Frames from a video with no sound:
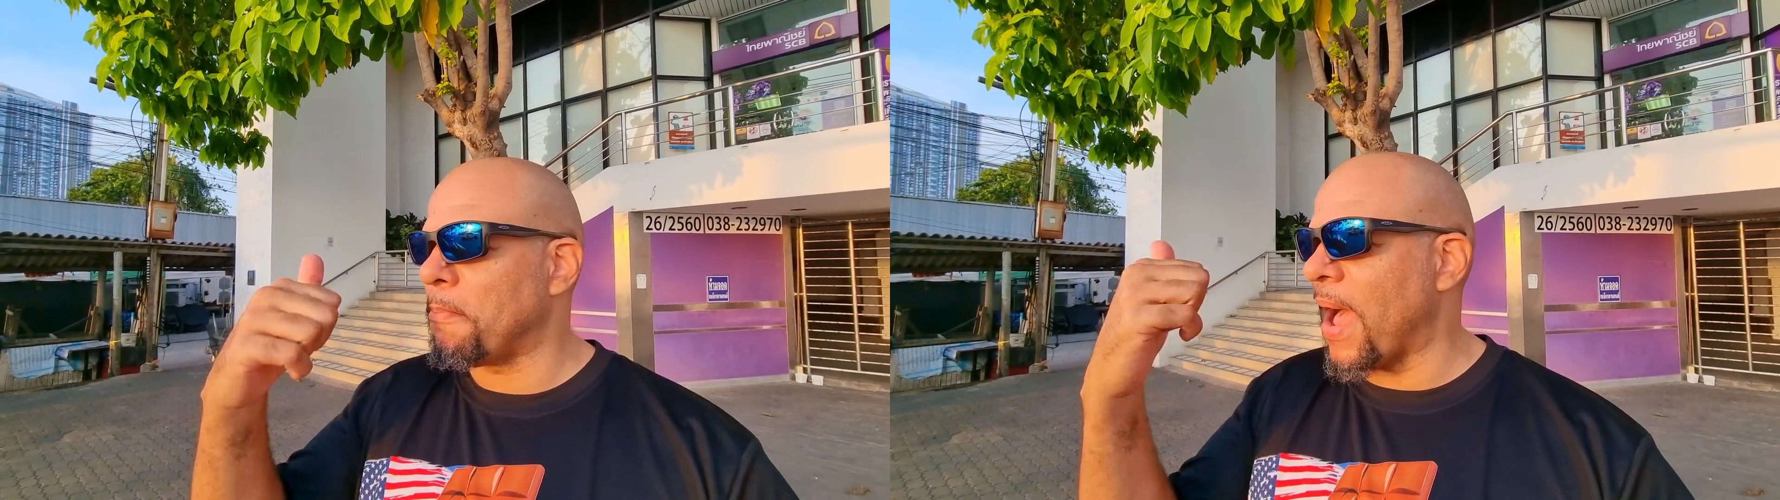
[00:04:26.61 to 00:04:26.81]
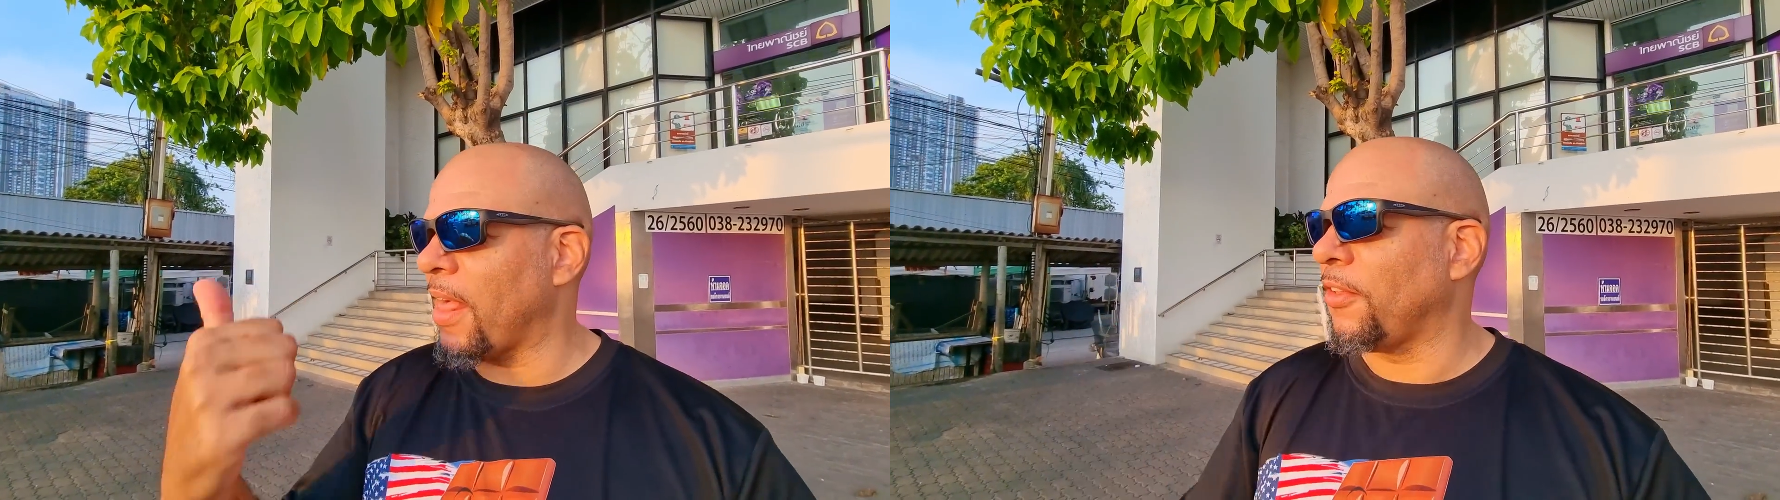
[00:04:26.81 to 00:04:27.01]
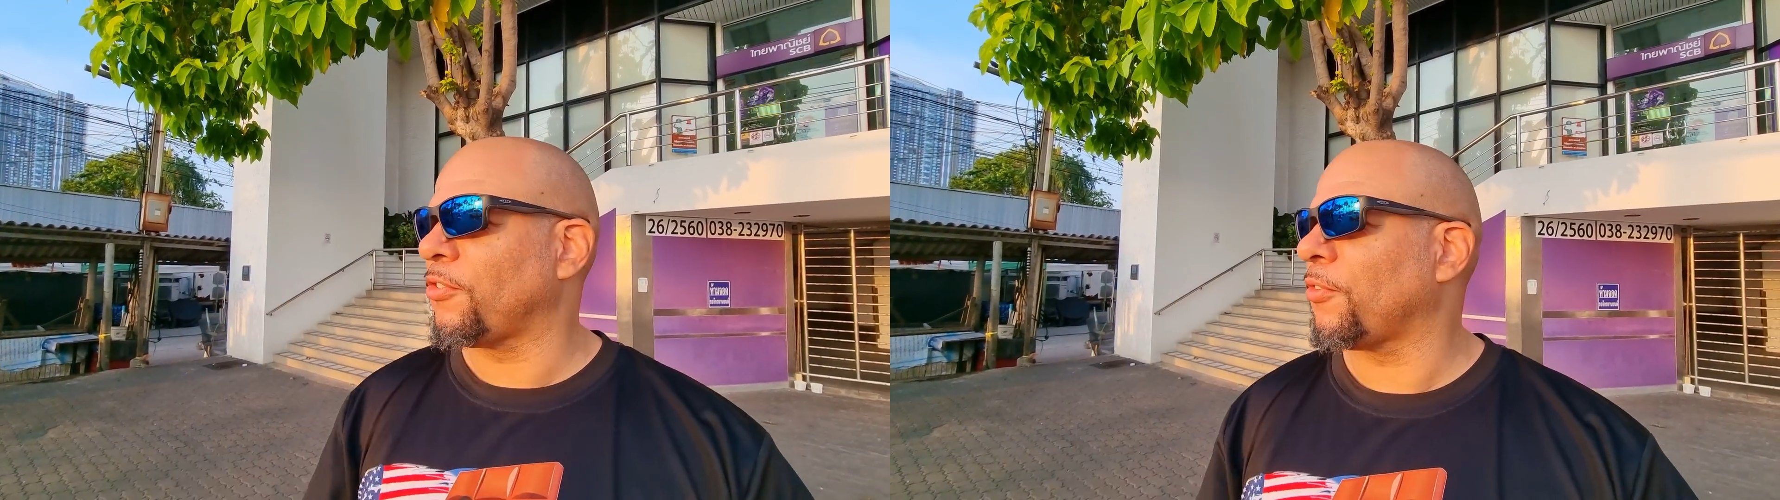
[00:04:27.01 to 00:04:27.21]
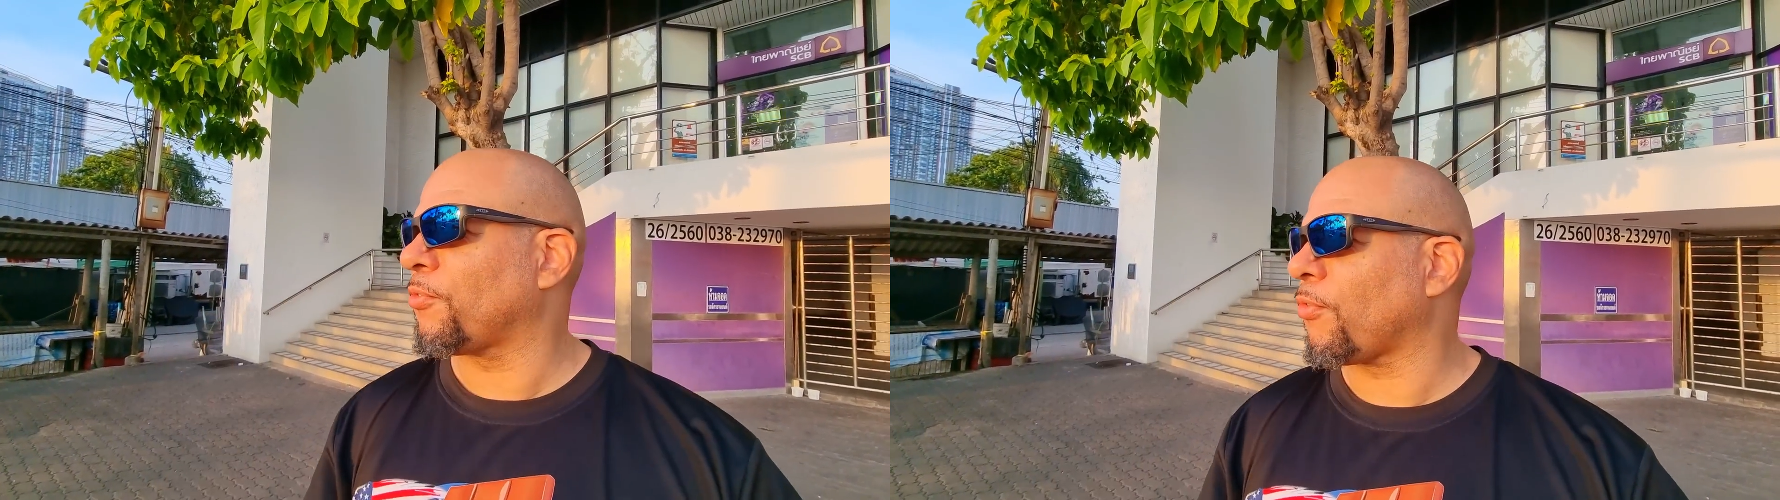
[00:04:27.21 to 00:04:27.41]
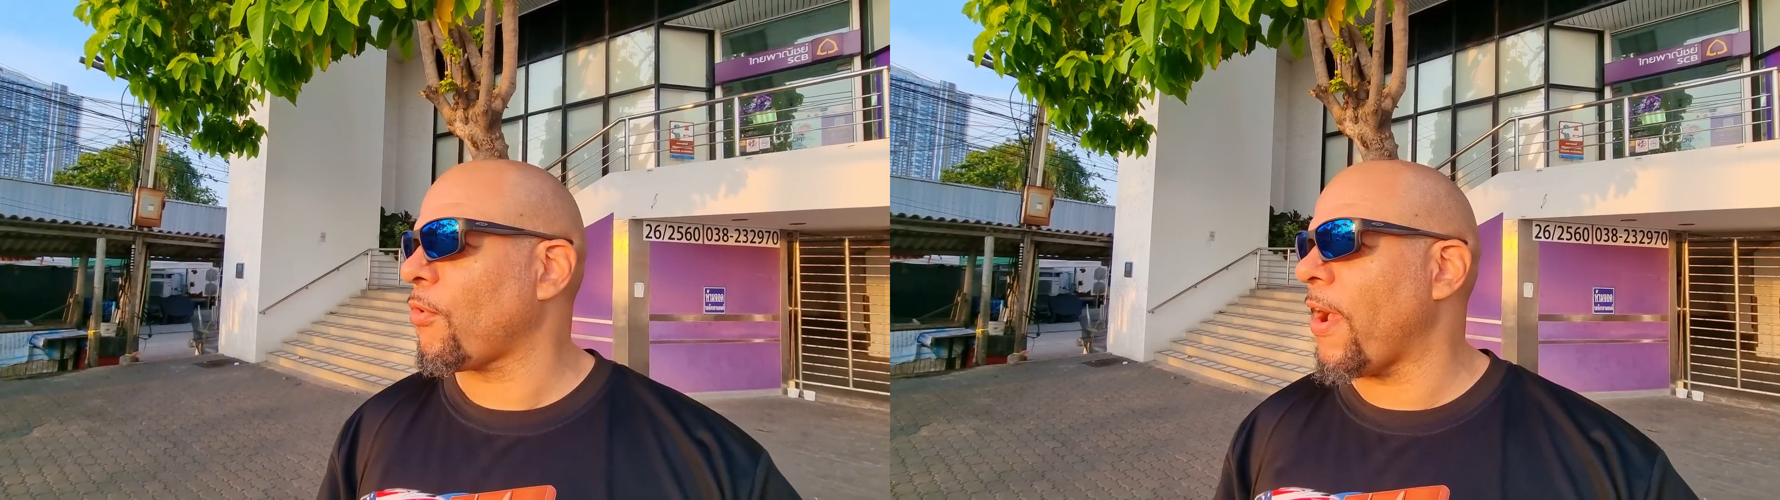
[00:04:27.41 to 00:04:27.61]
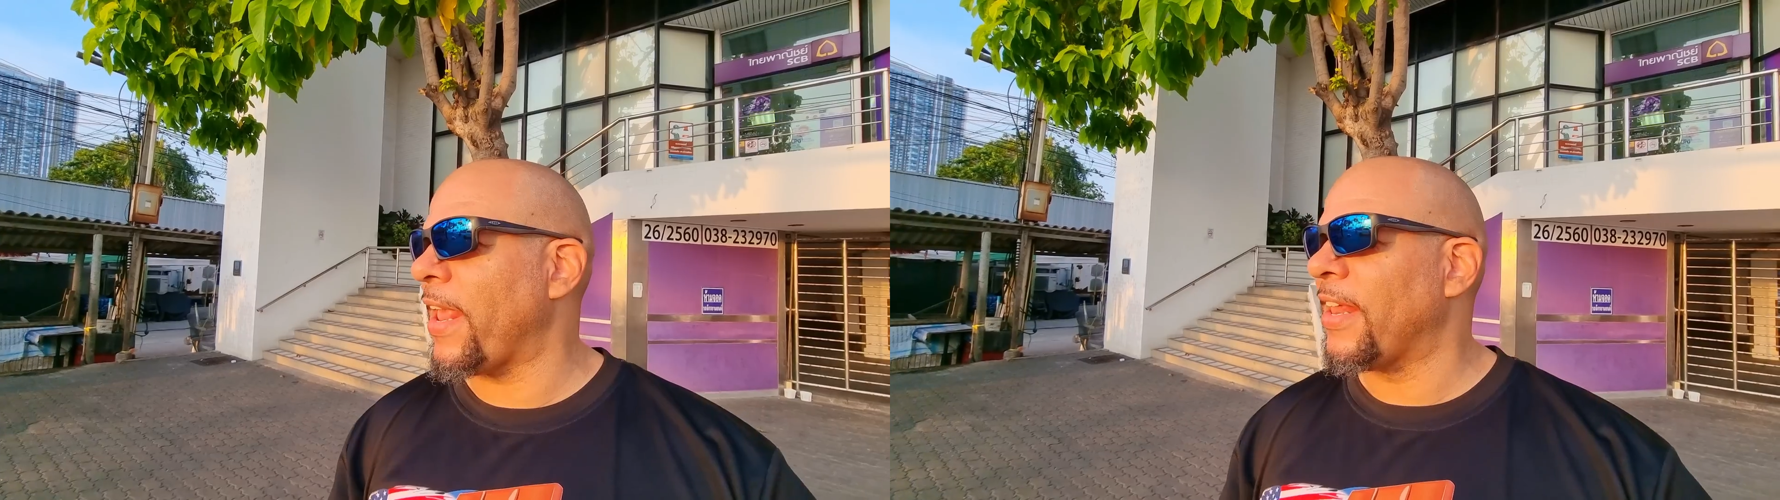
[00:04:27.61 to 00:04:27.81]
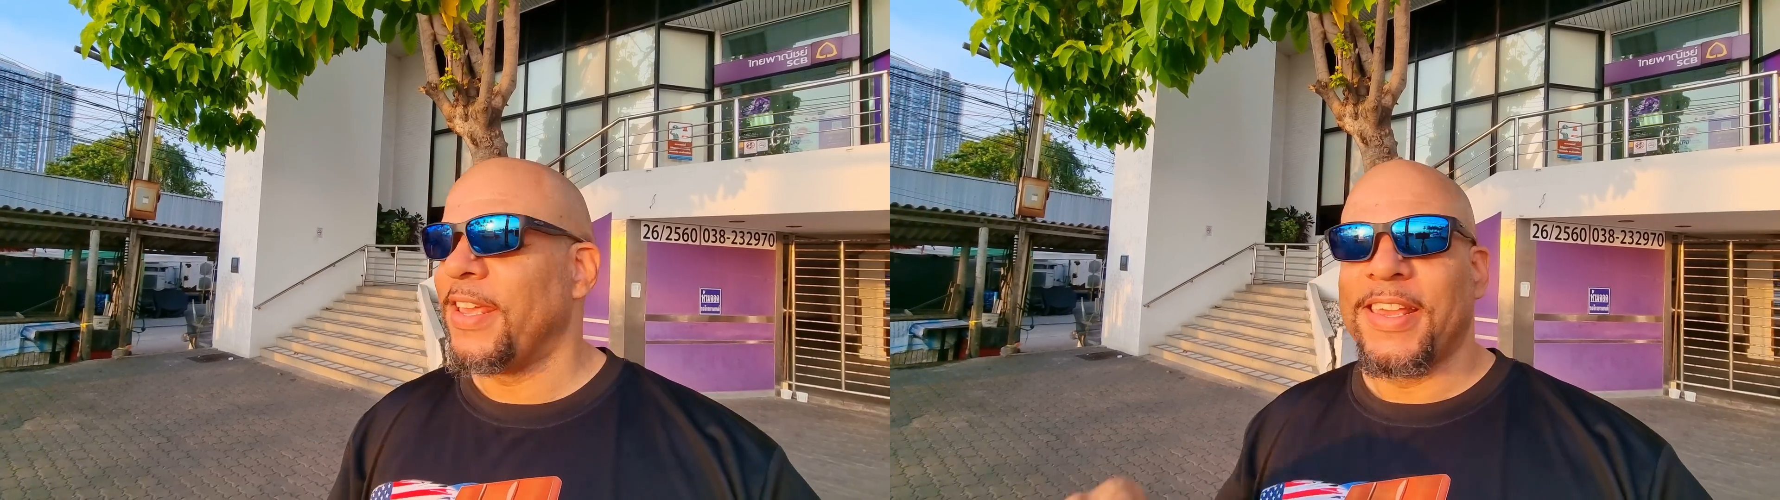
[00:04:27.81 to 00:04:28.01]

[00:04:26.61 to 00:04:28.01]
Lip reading: mileage is right.